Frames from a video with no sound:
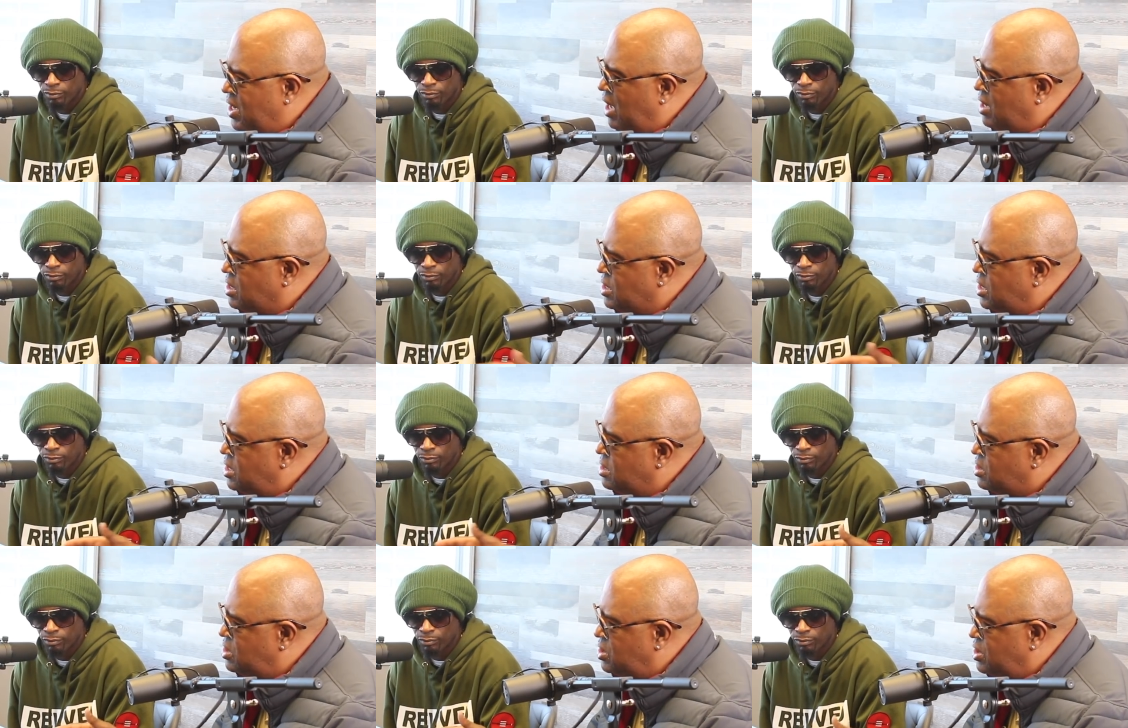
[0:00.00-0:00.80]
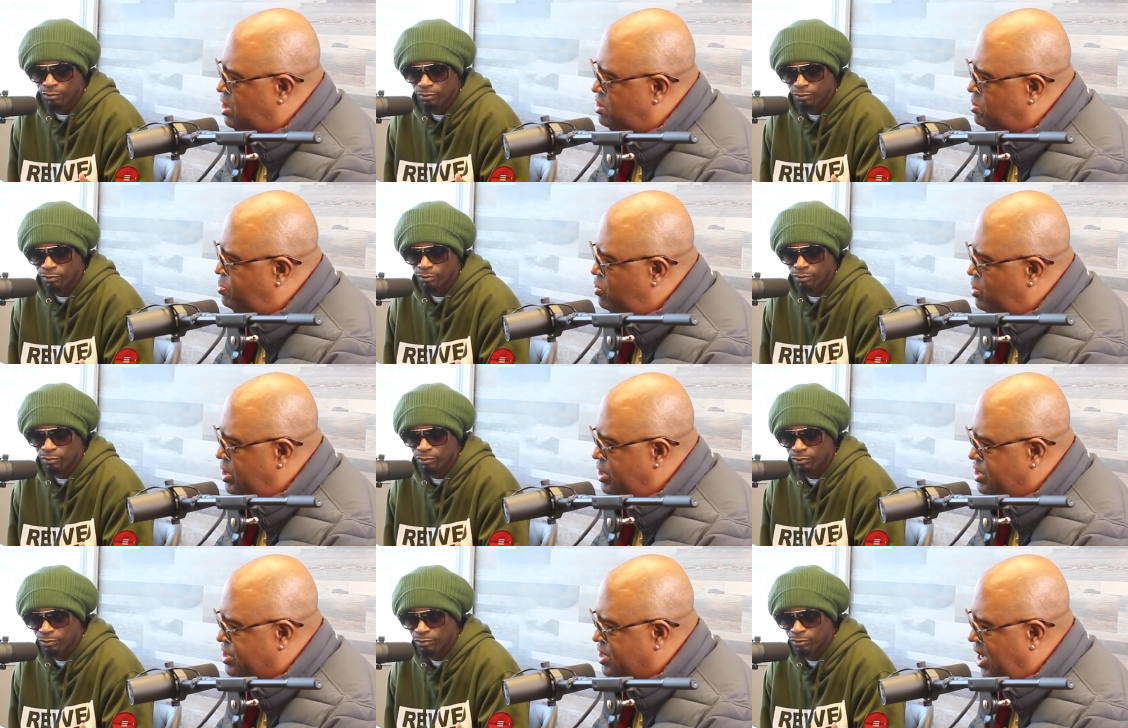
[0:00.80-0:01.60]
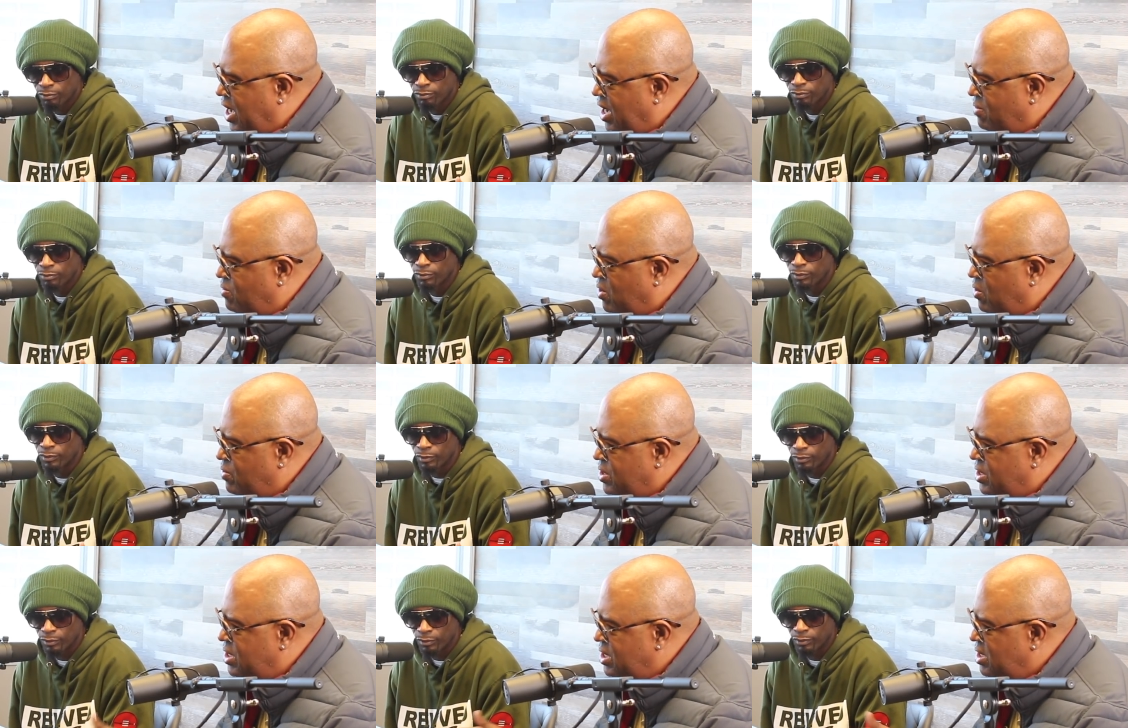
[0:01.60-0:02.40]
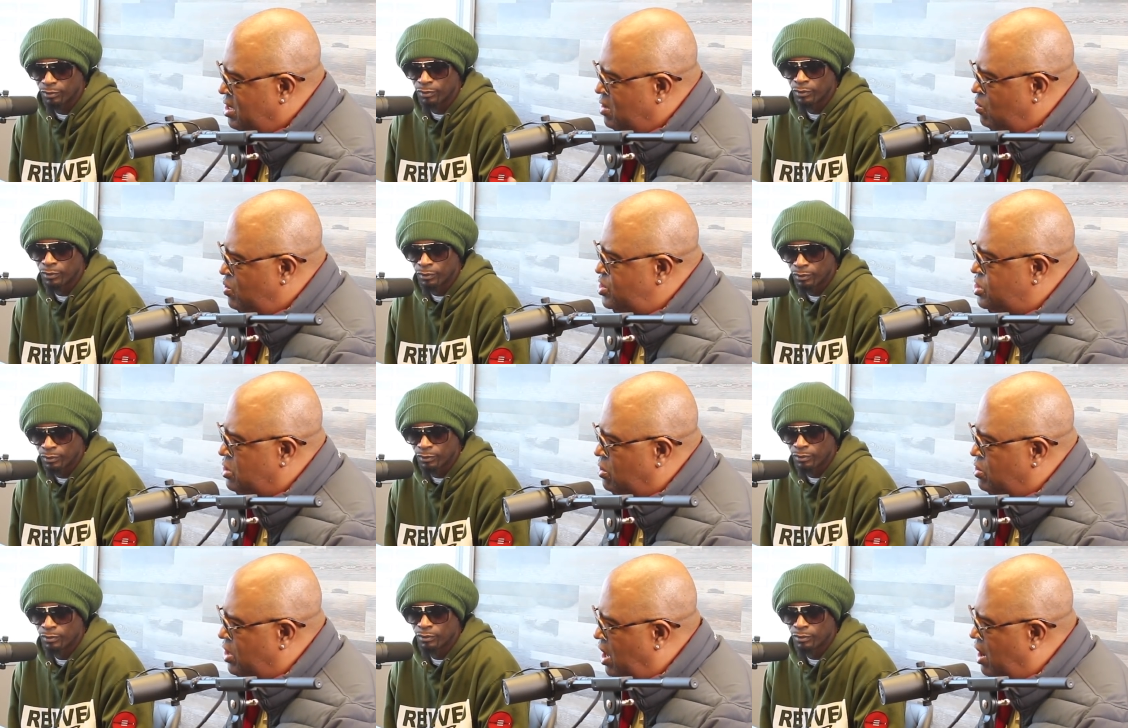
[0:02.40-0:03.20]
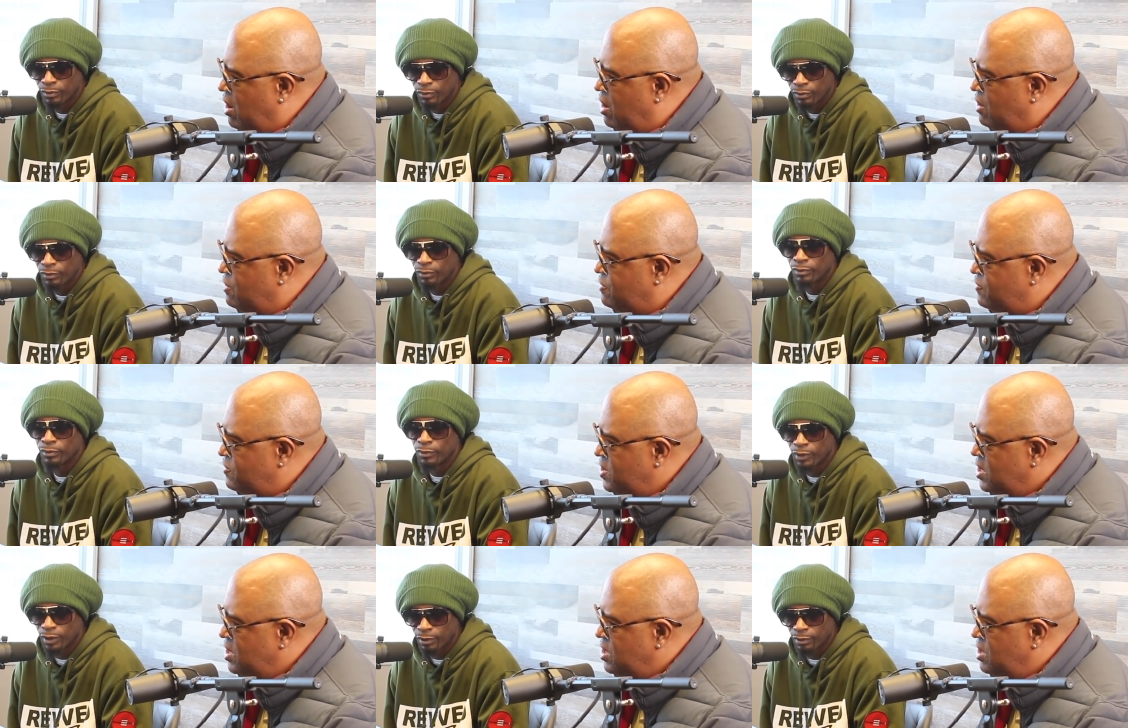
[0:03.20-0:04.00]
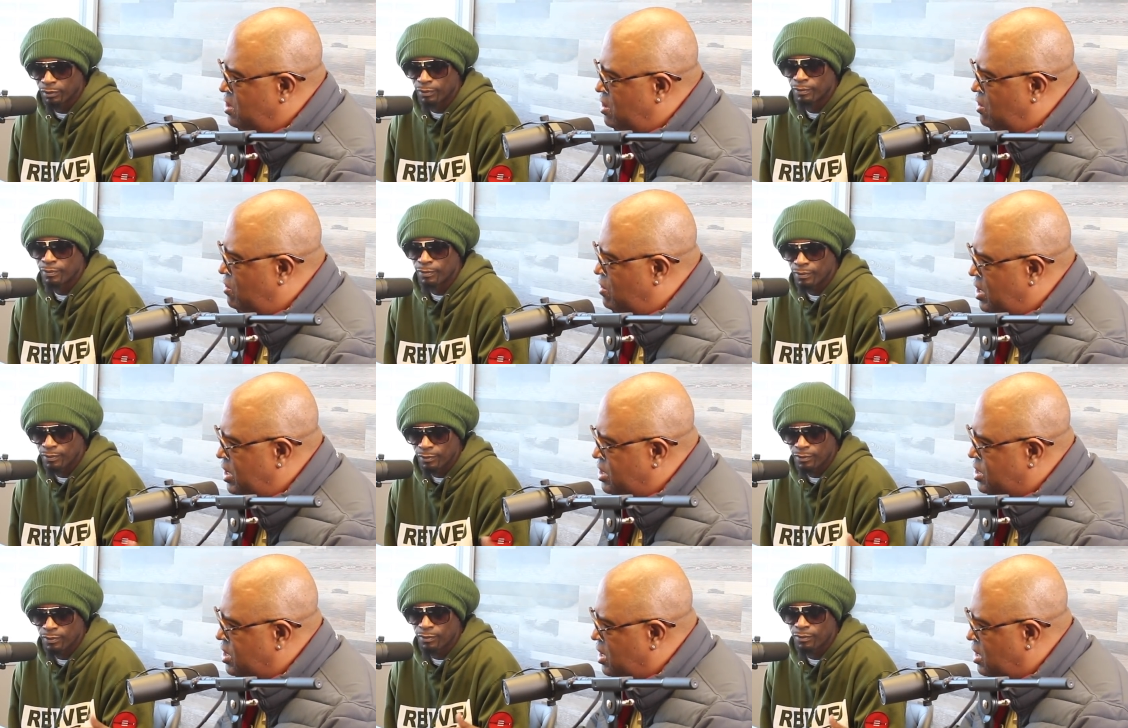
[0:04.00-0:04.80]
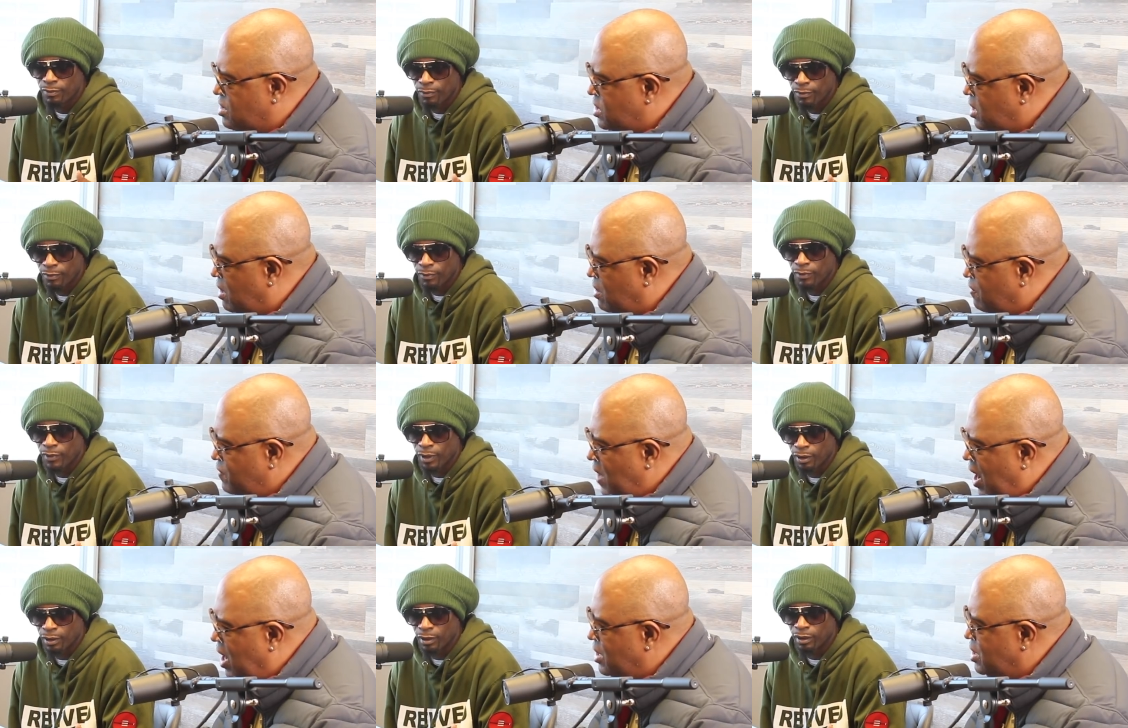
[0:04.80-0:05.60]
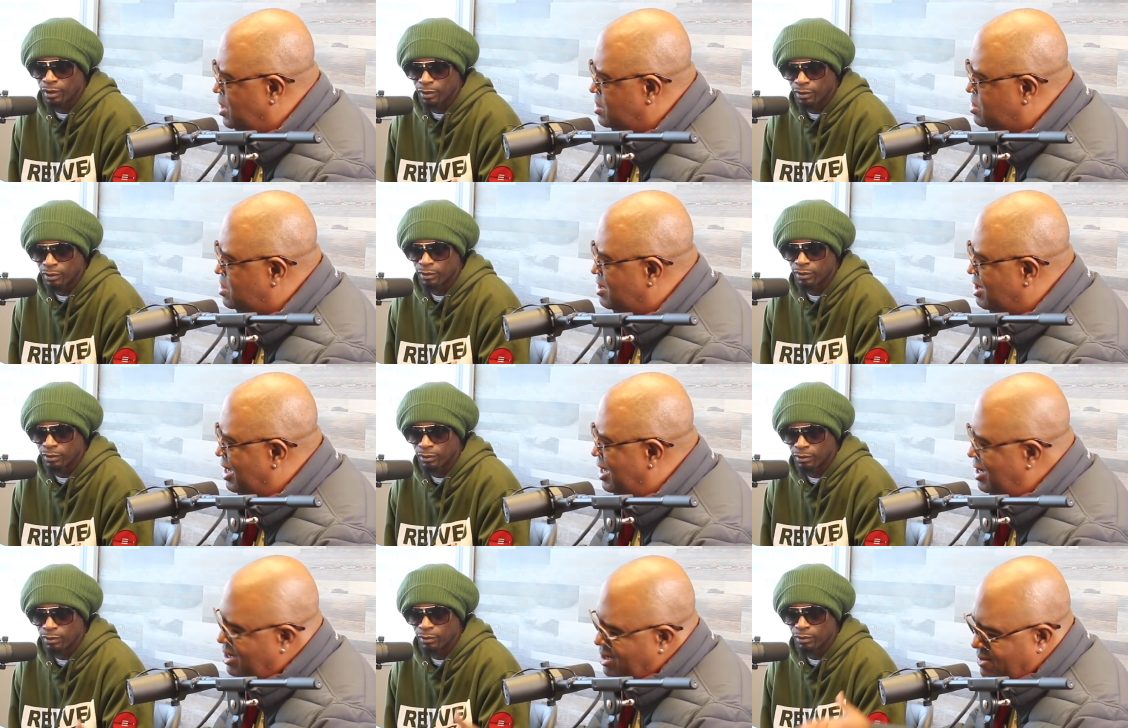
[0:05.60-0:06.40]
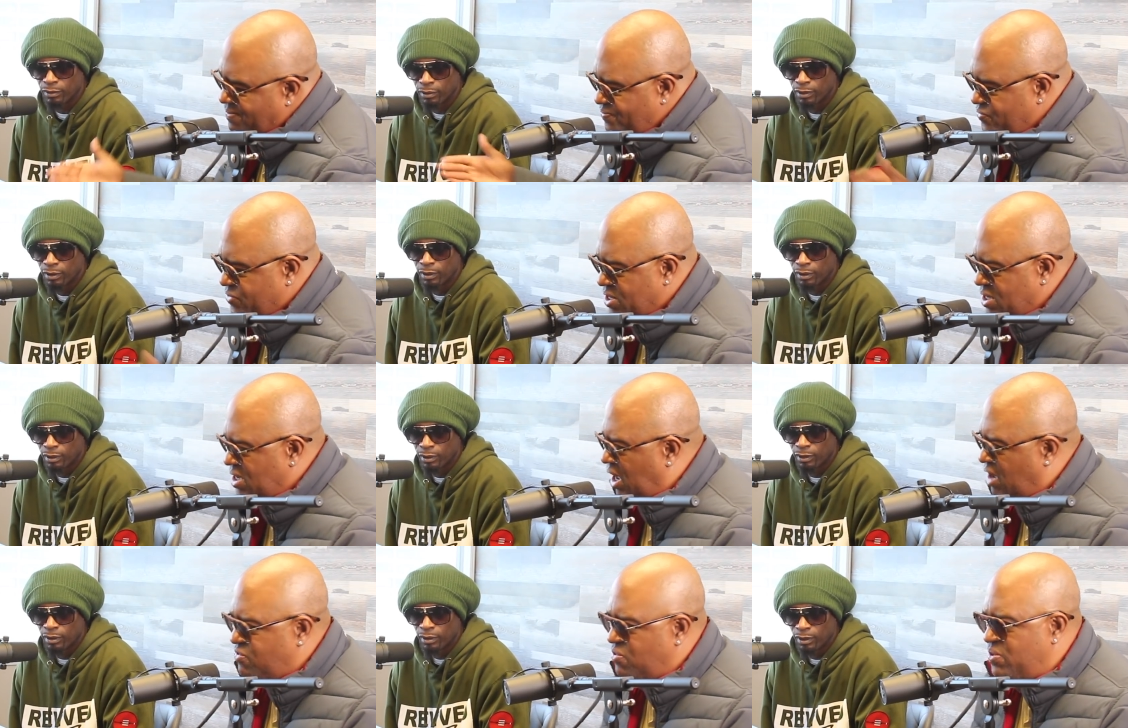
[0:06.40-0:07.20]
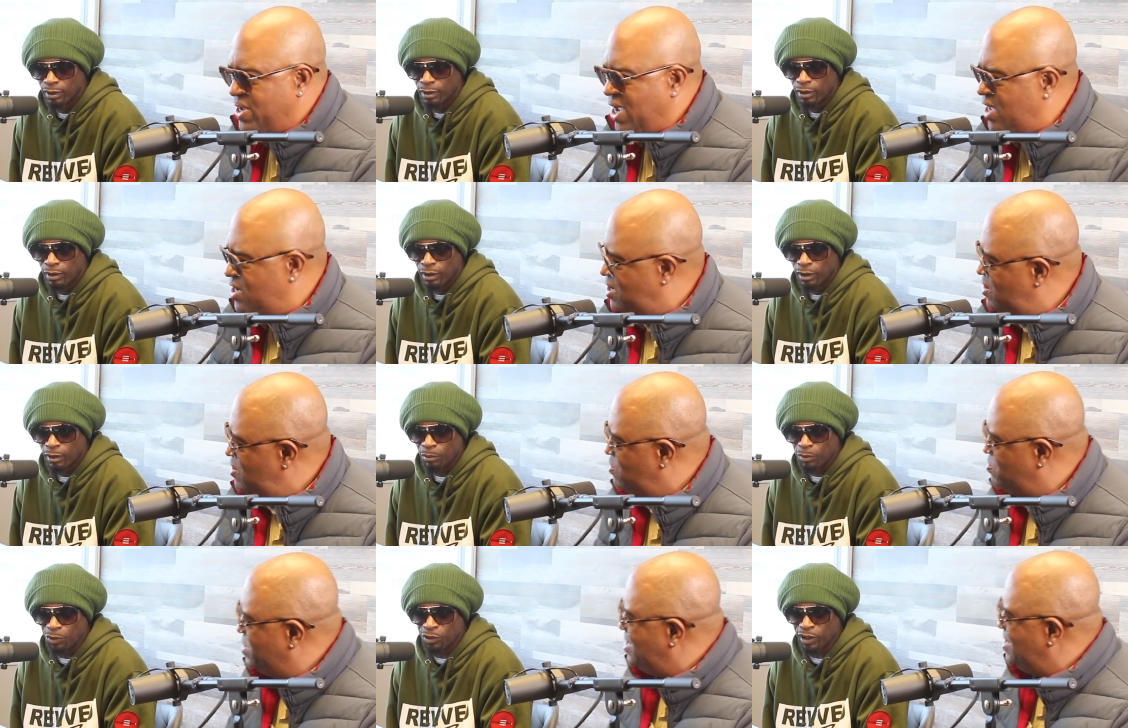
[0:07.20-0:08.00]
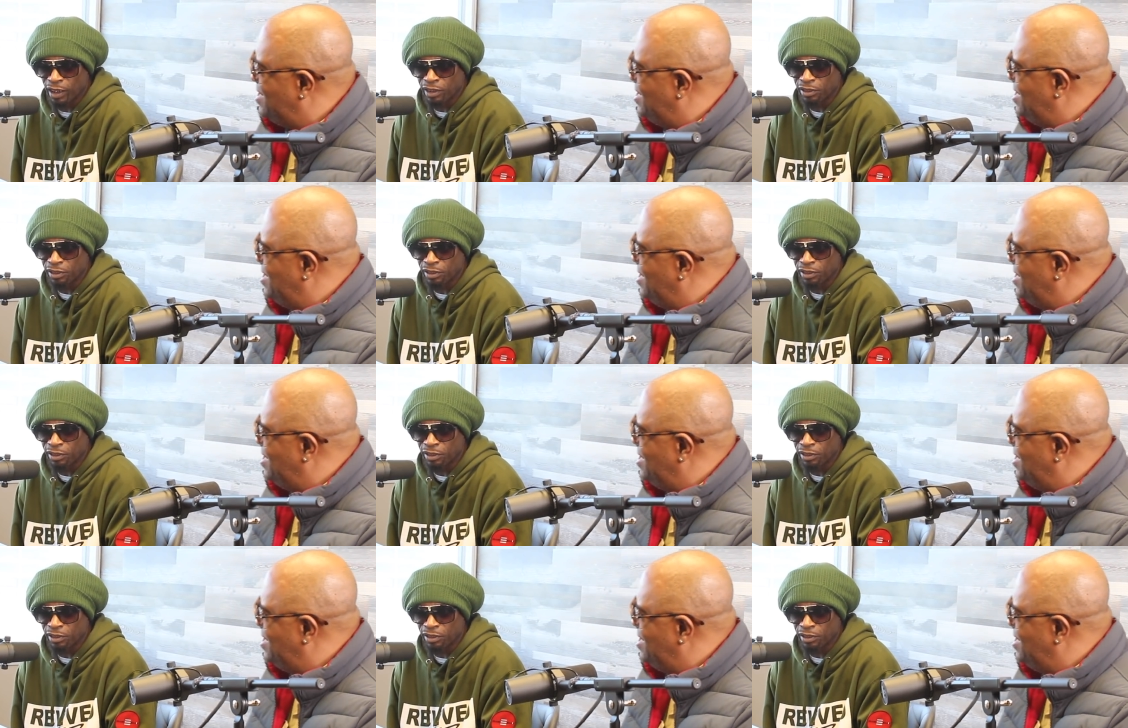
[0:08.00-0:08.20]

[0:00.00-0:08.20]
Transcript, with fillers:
Speaker 1: We got to get to another point in this game where we we show love, you know, in, instead of violence and. That's where we got to go. Man. Man, you